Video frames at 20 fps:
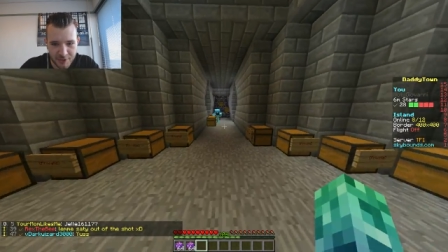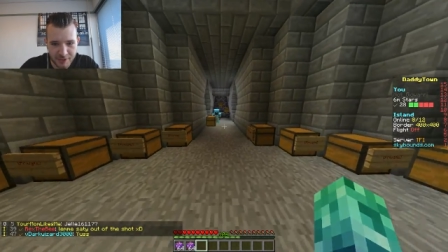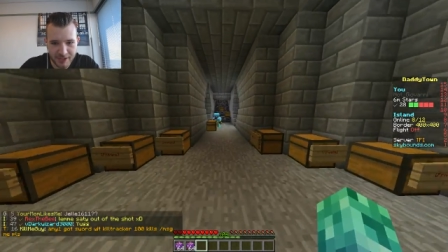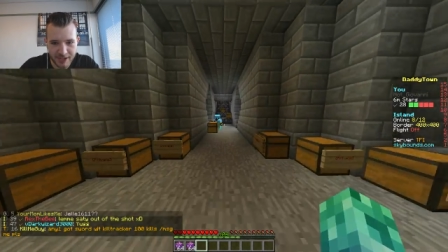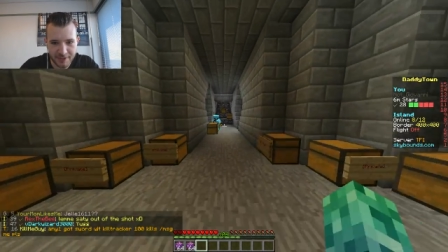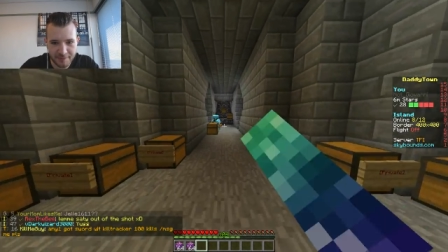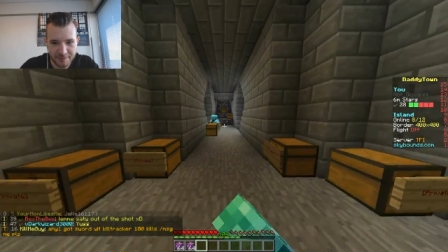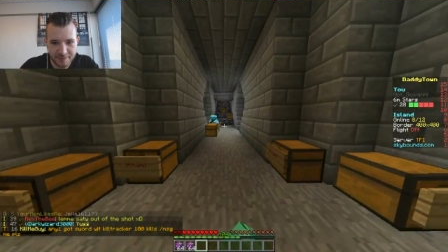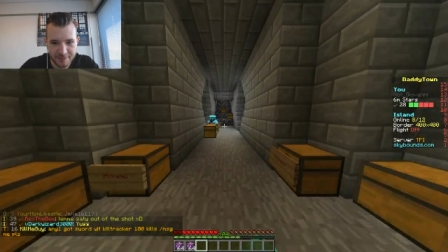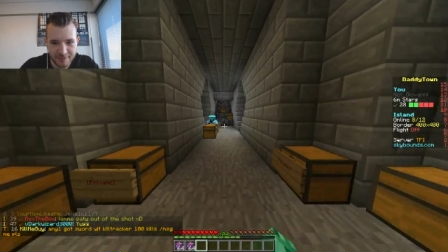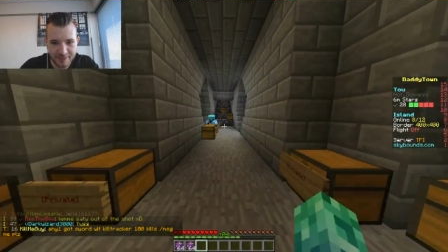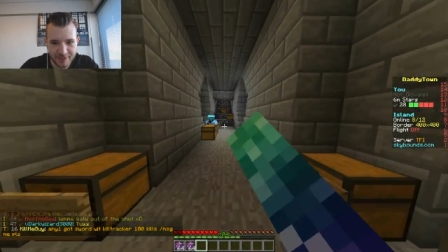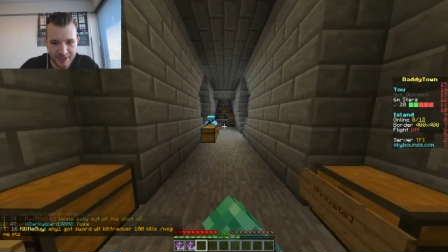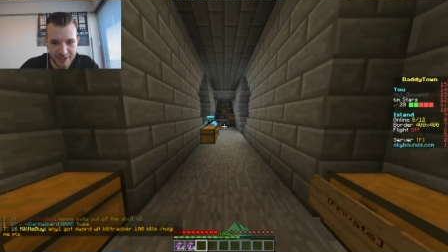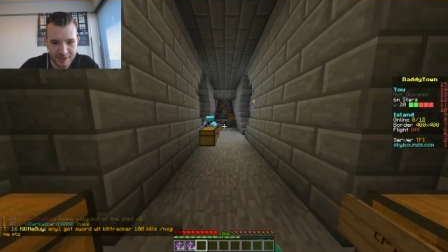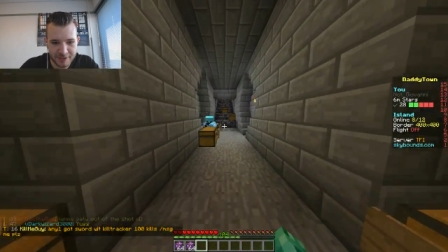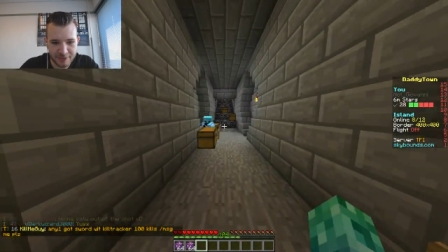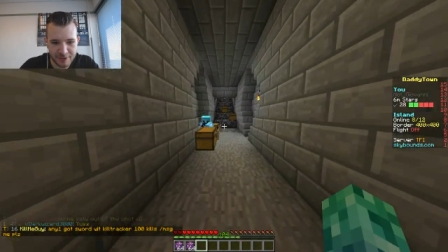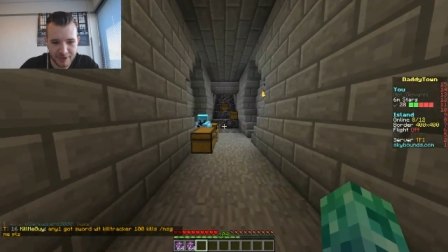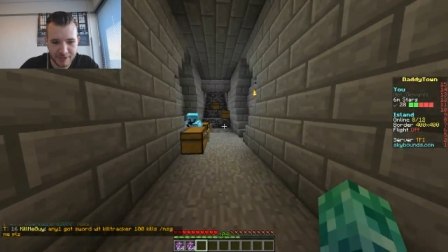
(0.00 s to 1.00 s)
Who's up?
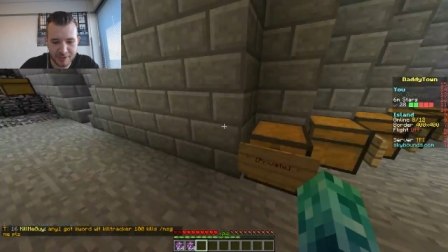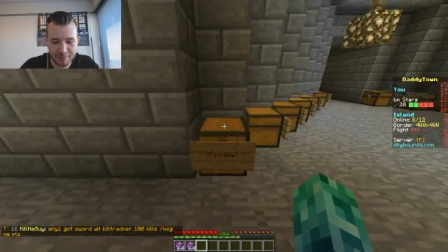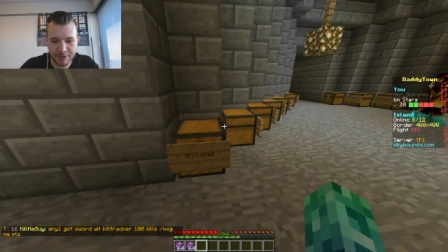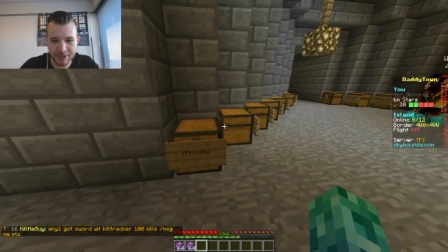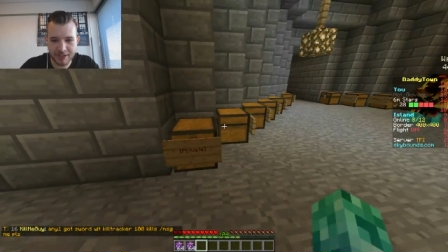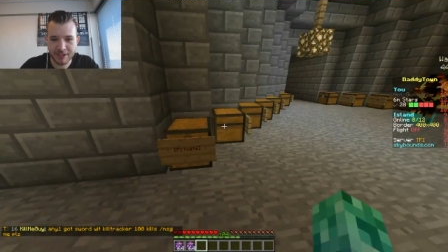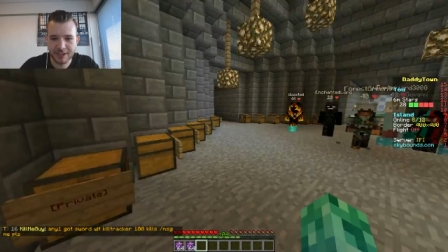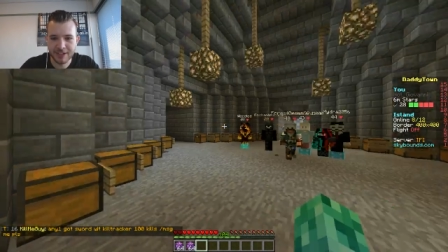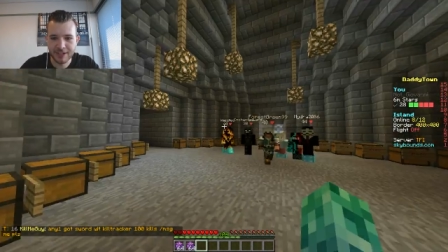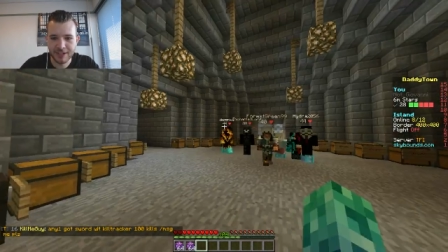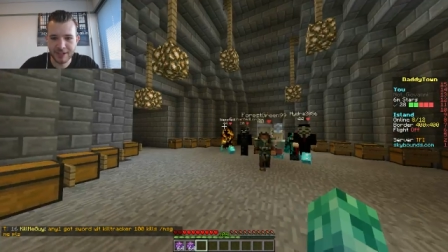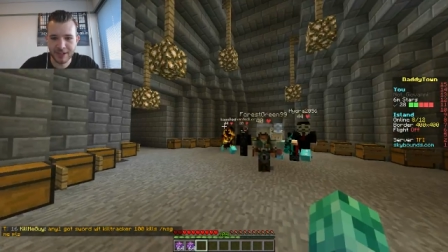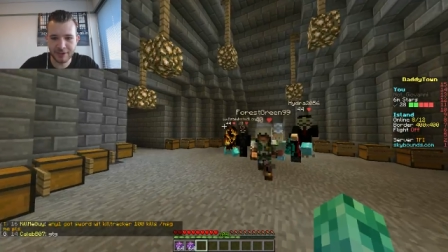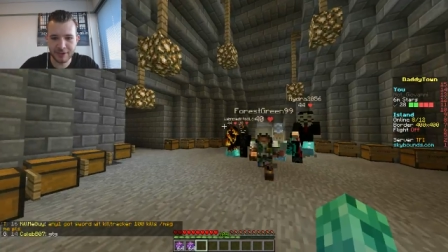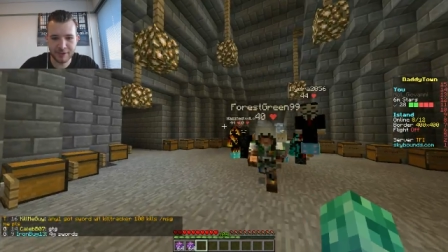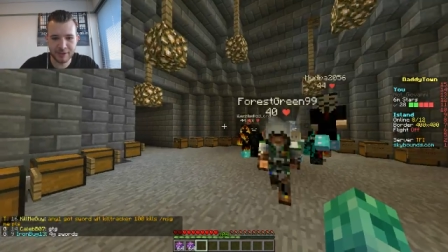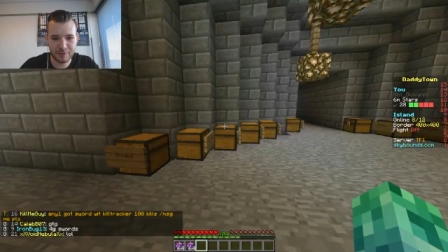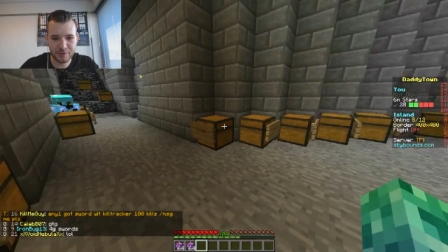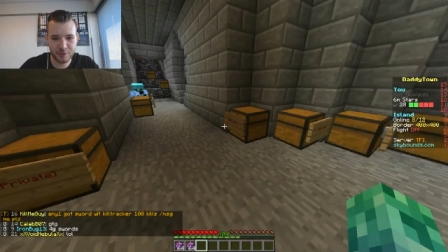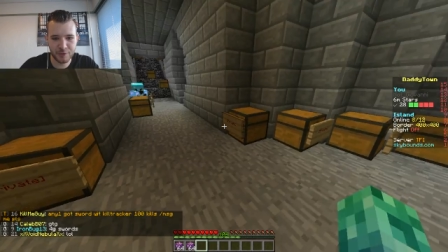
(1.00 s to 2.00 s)
It's Rexaby.
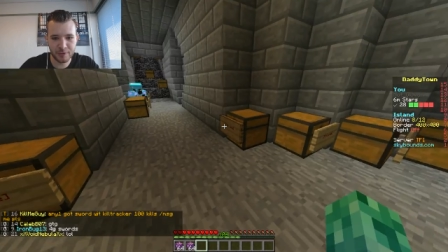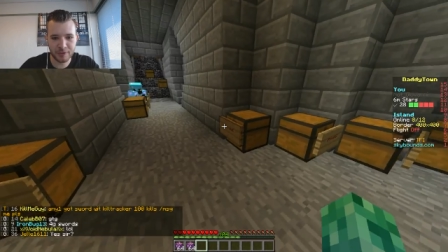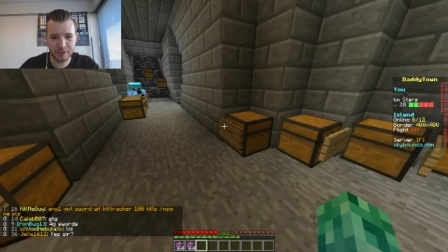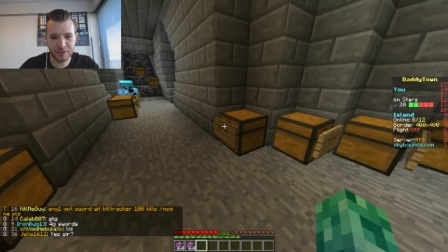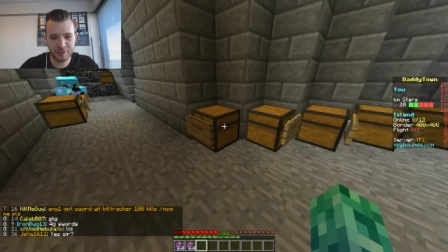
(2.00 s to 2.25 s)
Okay, so